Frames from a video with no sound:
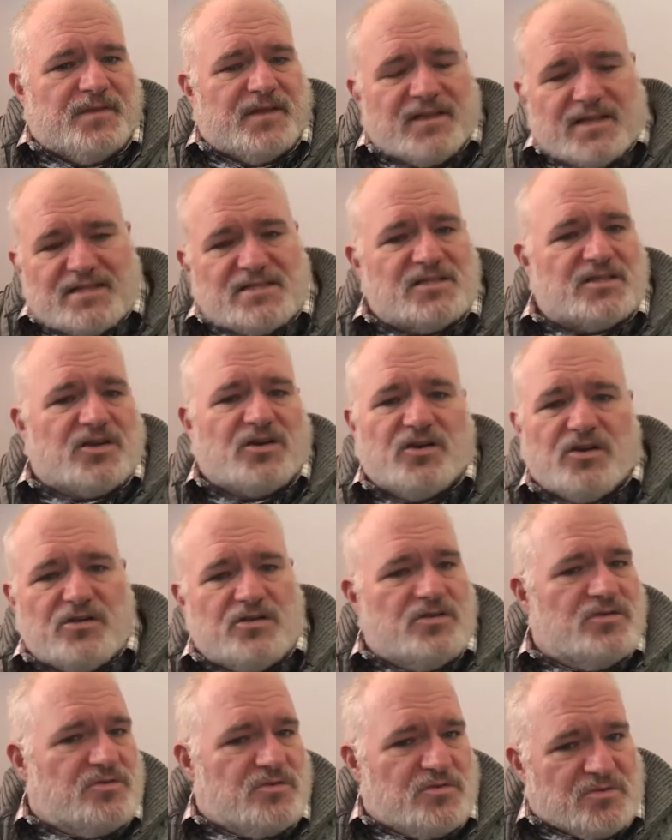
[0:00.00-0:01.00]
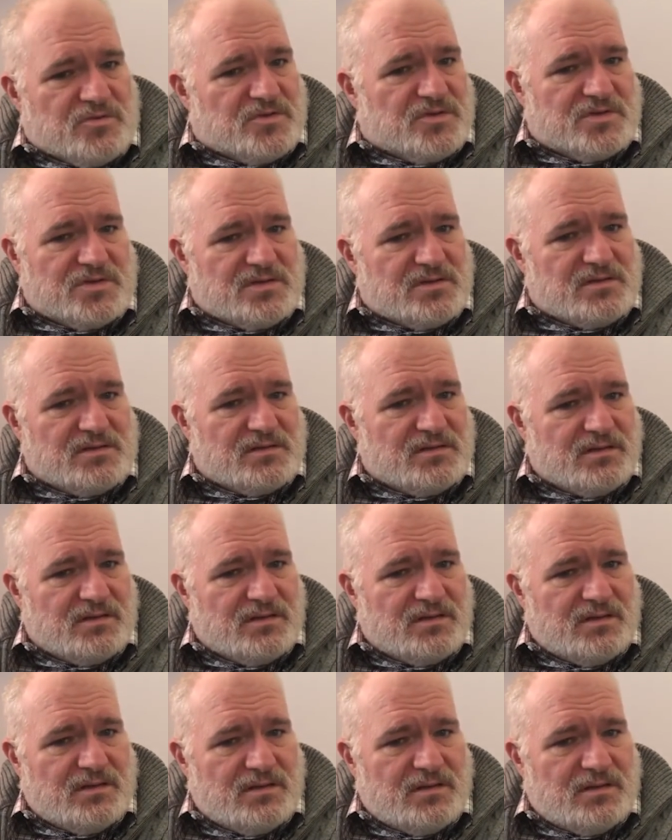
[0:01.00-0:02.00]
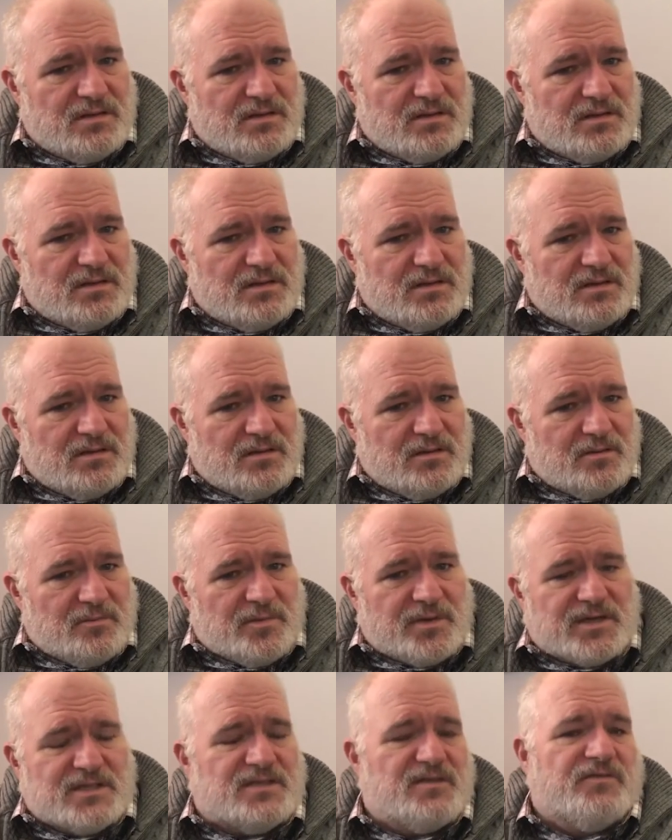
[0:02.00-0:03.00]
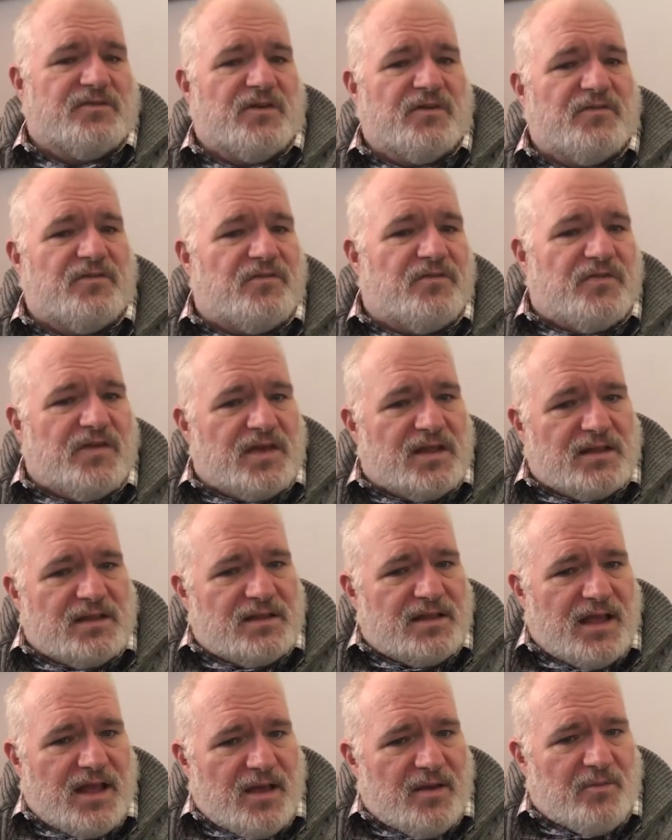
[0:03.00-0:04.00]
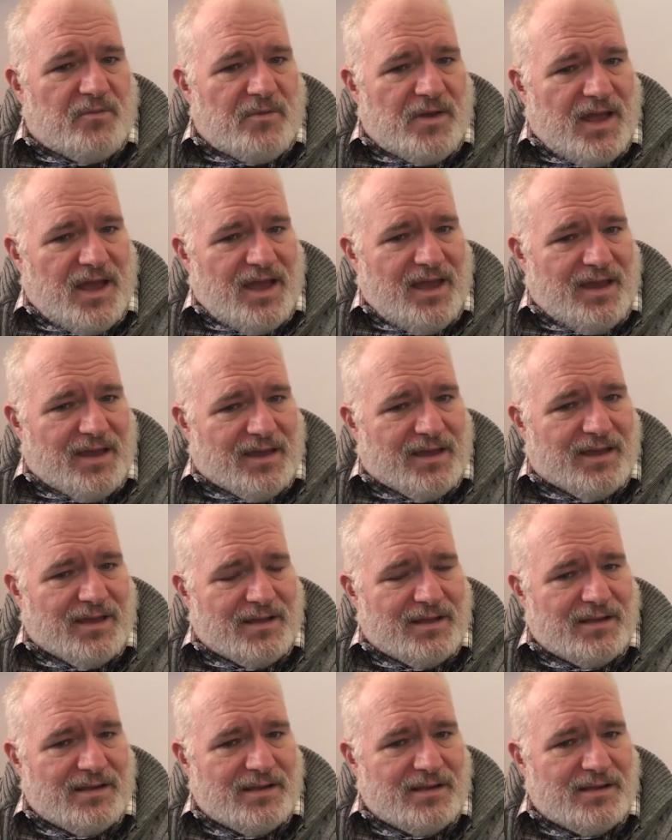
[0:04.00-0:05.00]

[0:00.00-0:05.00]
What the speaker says: And that's the good news. Because if you're feeling that way,